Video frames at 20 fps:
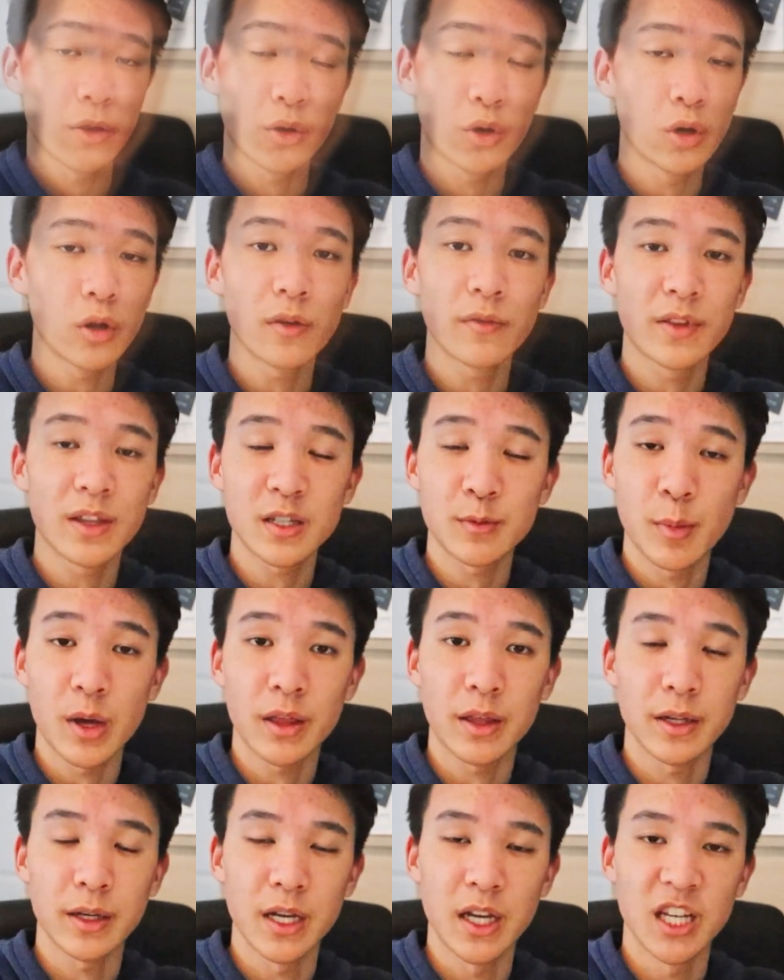goal of this
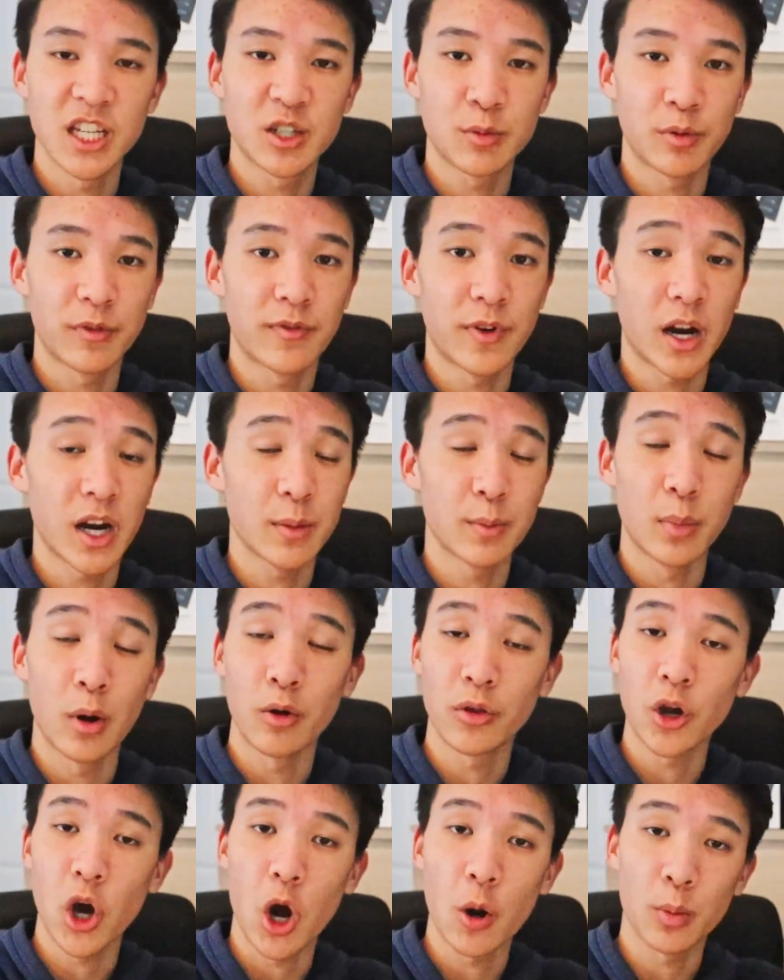method is to provide
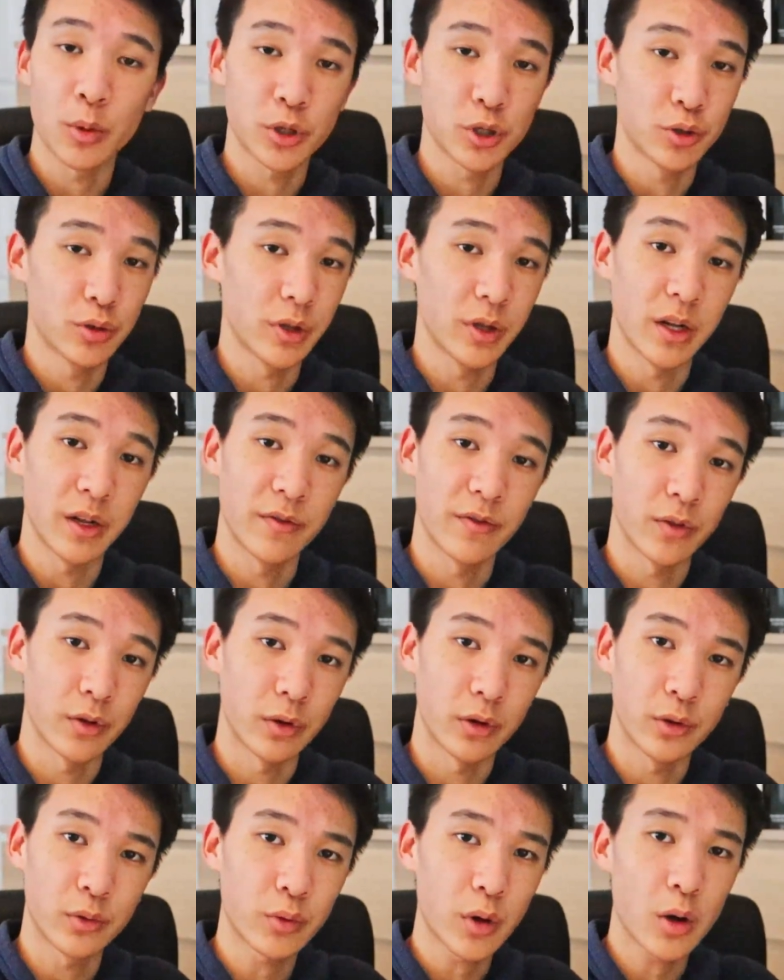both opportunity for
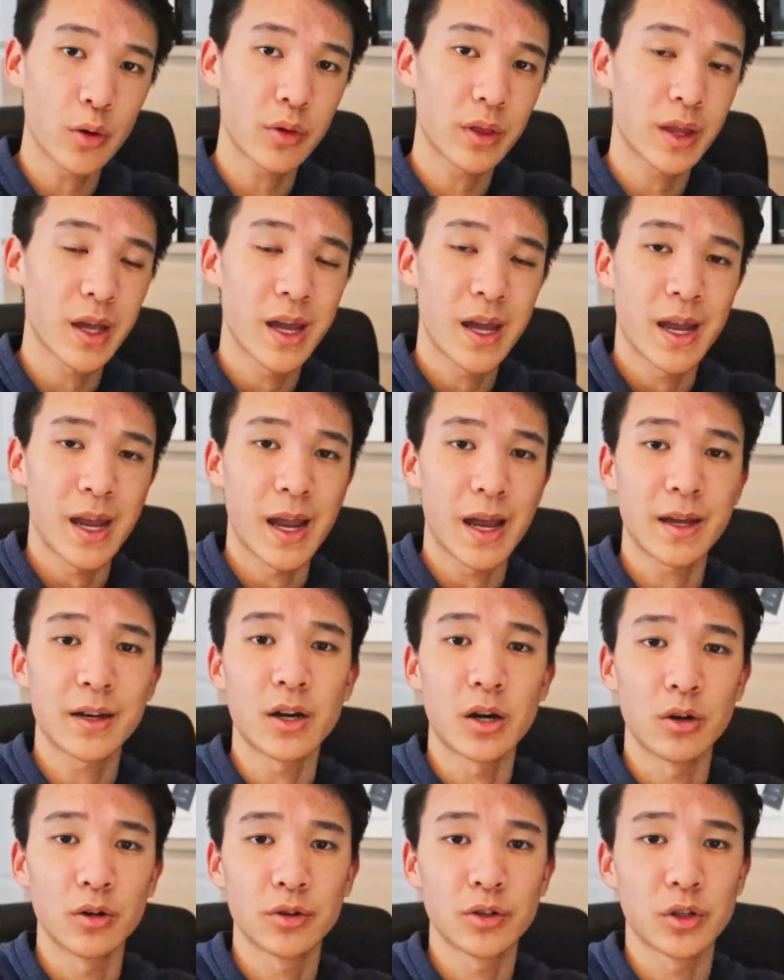growth and
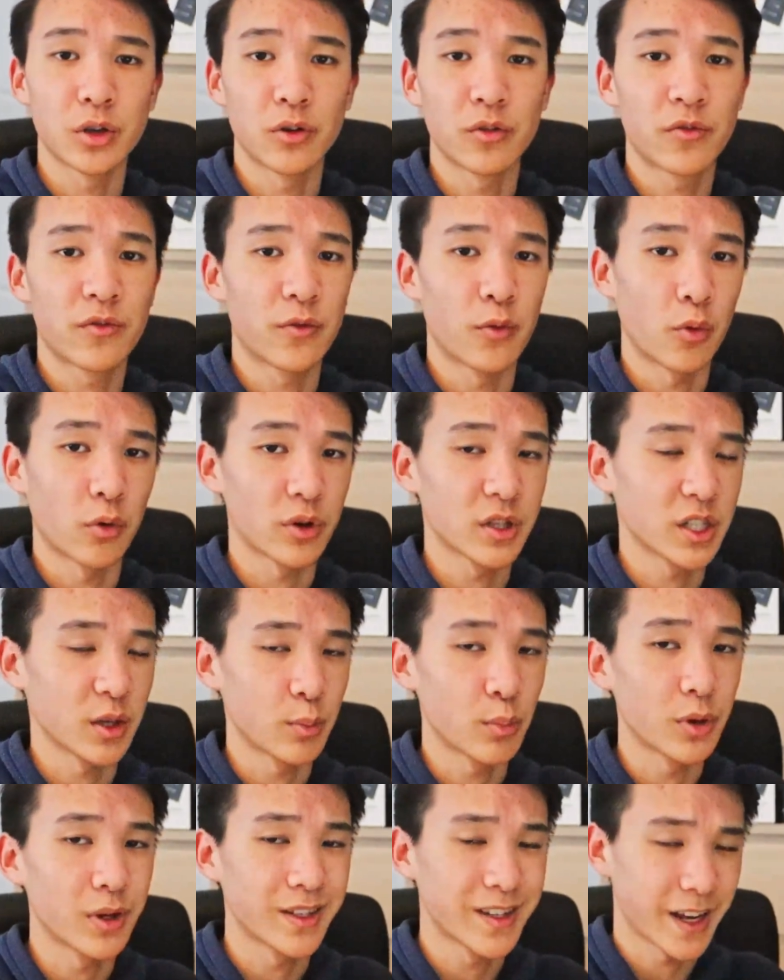also for some
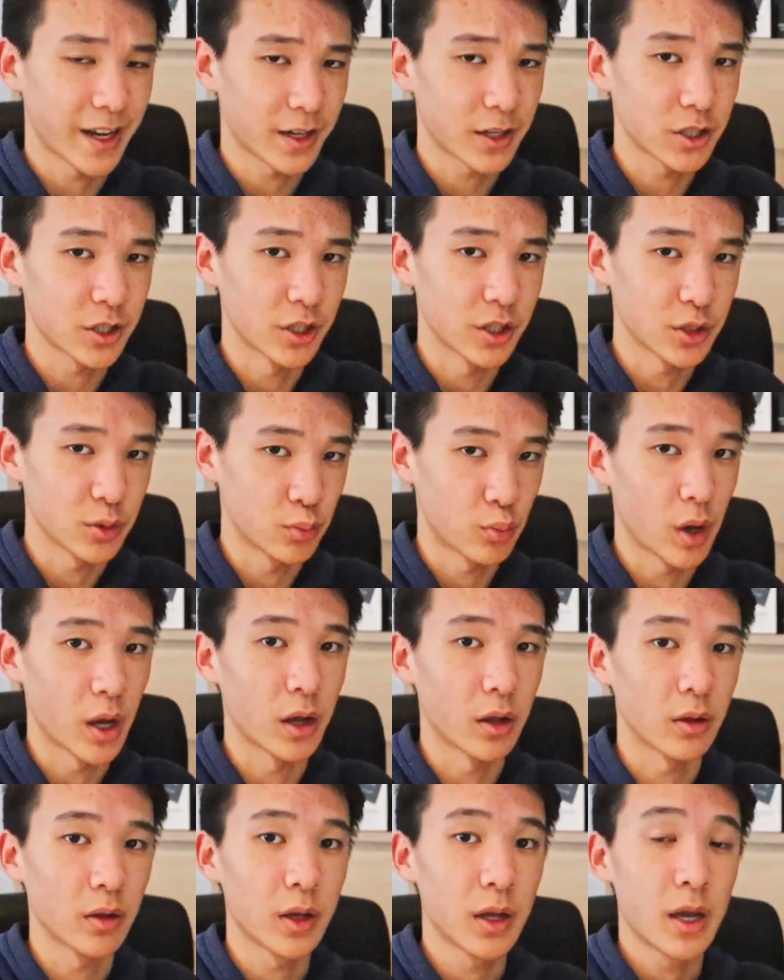protection as
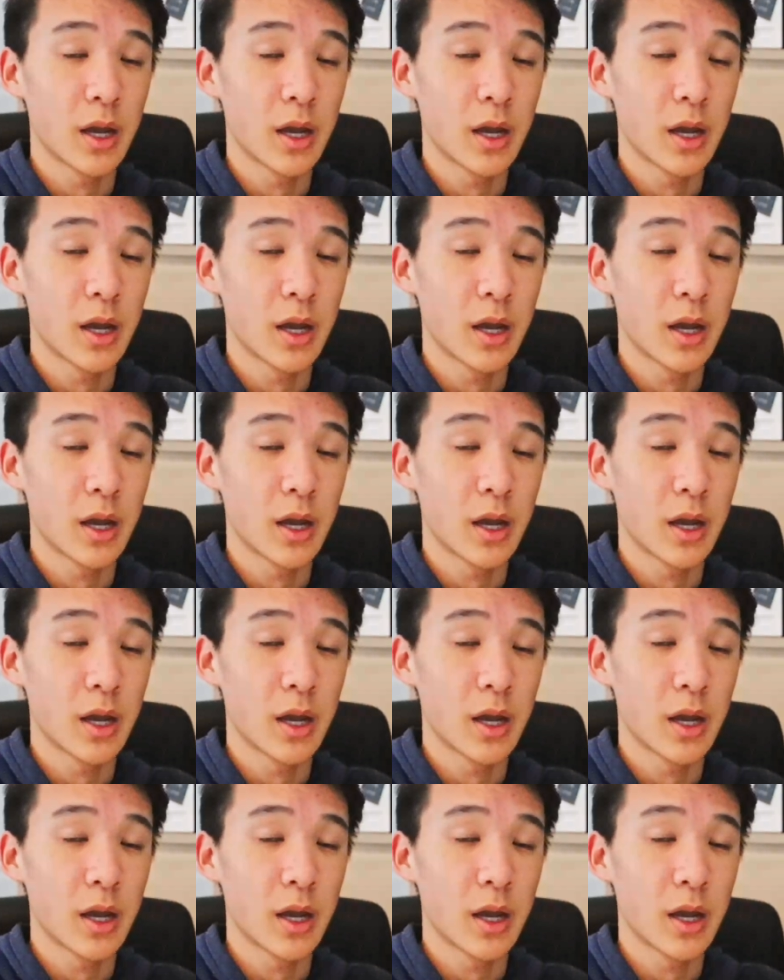well.